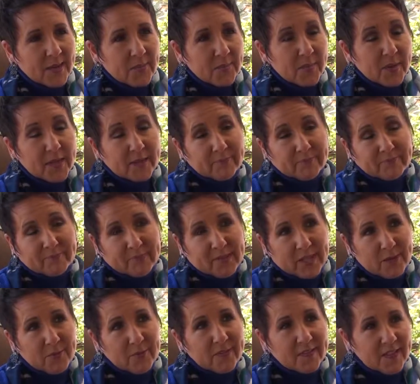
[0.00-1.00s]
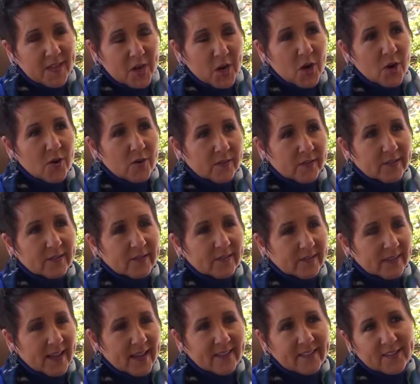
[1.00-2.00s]
But He was there,
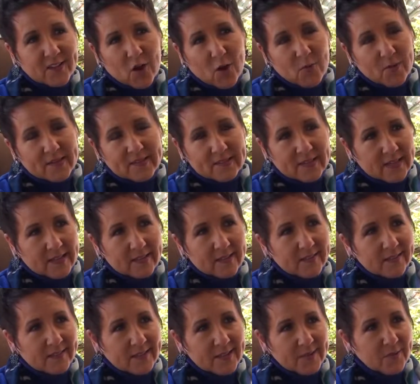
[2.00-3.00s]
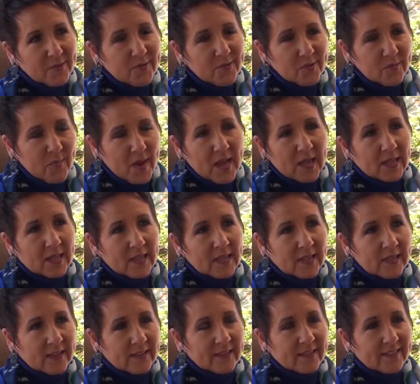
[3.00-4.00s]
as He always is. He was
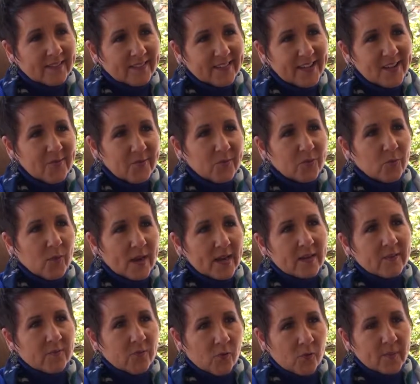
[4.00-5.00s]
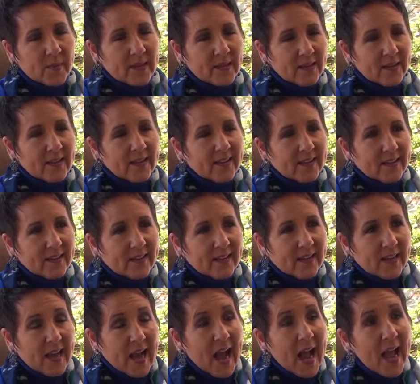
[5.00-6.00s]
smiling, and He was waiting for me.
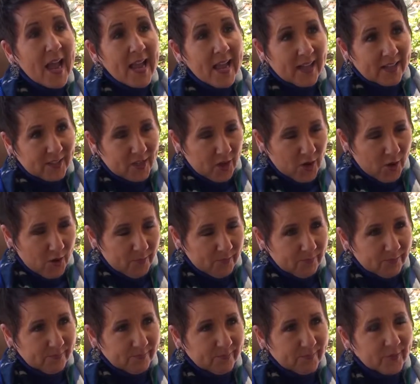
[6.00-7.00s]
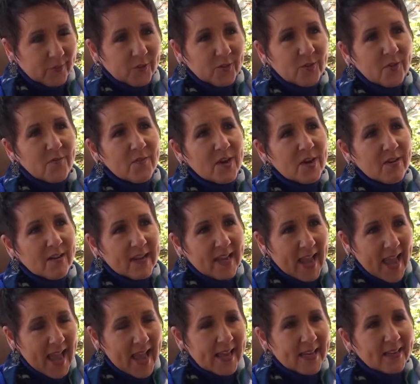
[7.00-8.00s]
I had come to the very
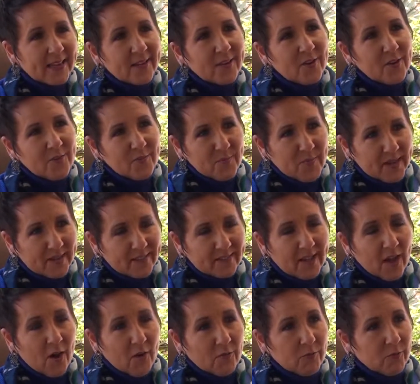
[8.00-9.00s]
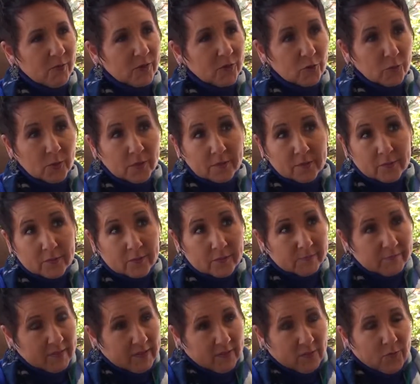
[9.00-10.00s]
end of myself, which was,
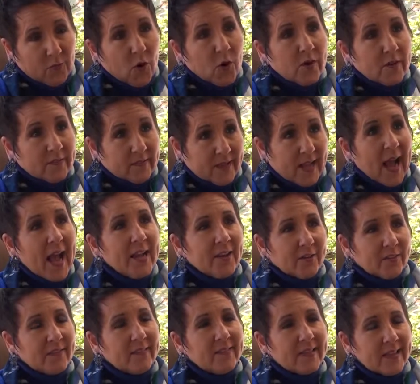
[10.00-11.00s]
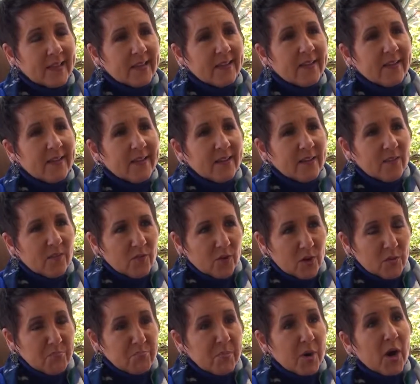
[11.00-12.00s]
as far as I could see, the
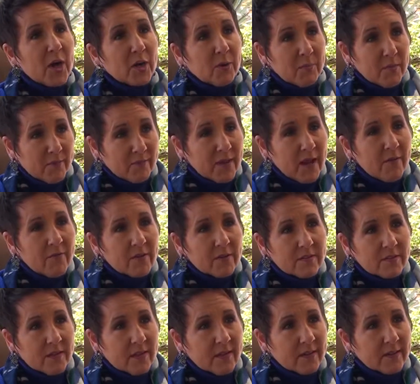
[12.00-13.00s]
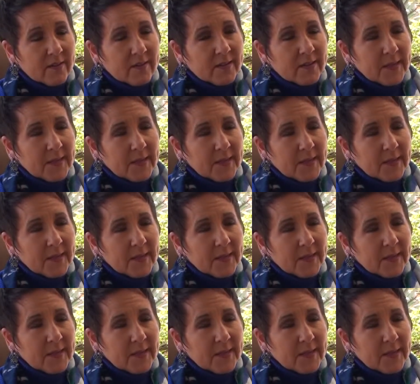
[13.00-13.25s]
very bottom of everything.